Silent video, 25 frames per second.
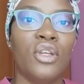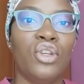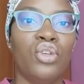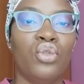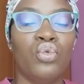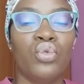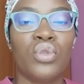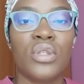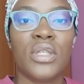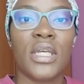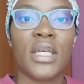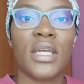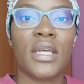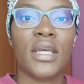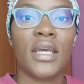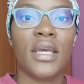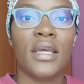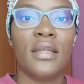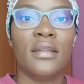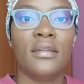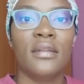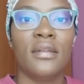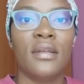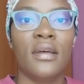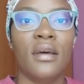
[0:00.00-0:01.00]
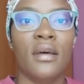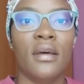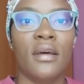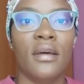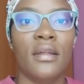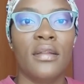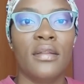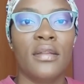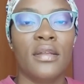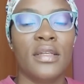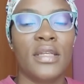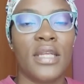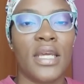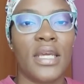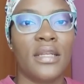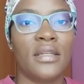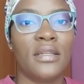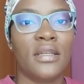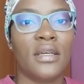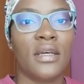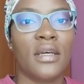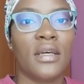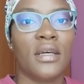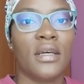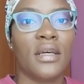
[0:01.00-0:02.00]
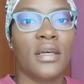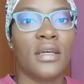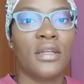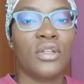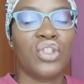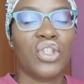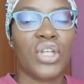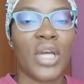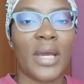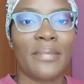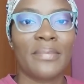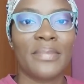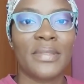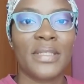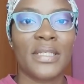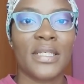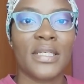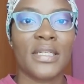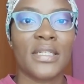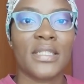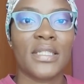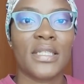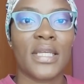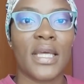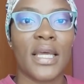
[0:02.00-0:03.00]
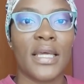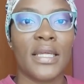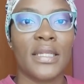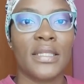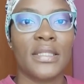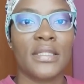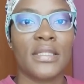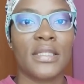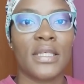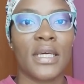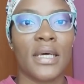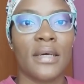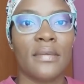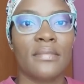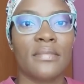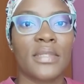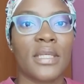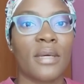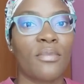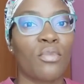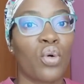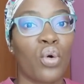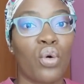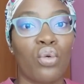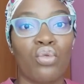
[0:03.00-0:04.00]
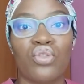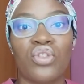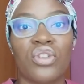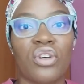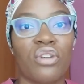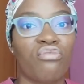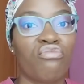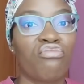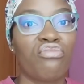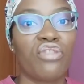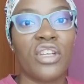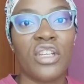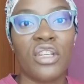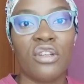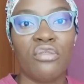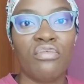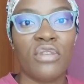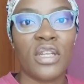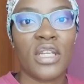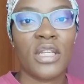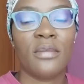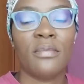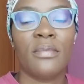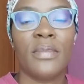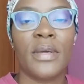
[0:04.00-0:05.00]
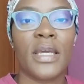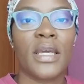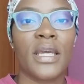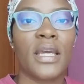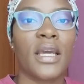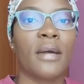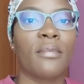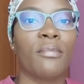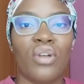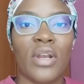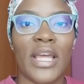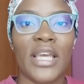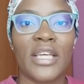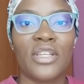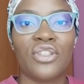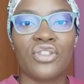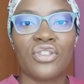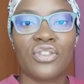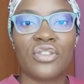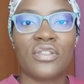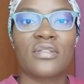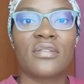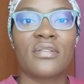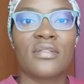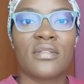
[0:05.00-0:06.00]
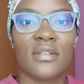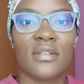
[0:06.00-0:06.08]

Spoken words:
using in the data chapters, and some quotes are really, really big. Like, just